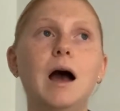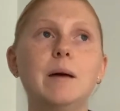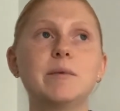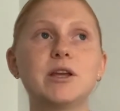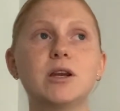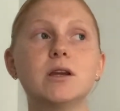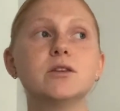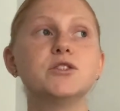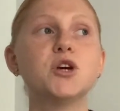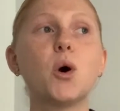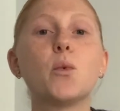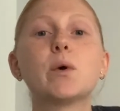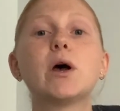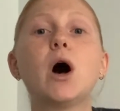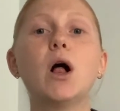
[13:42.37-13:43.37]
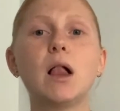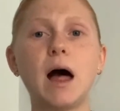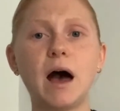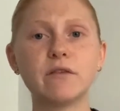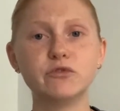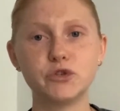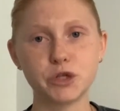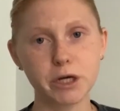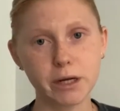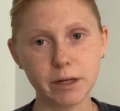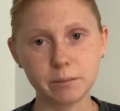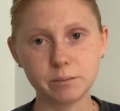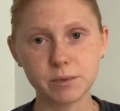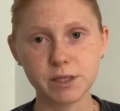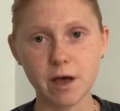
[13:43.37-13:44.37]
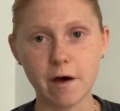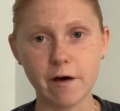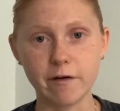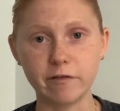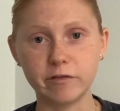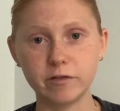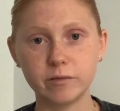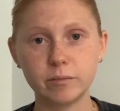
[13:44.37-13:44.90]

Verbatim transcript: I mean, don't we all have dreams of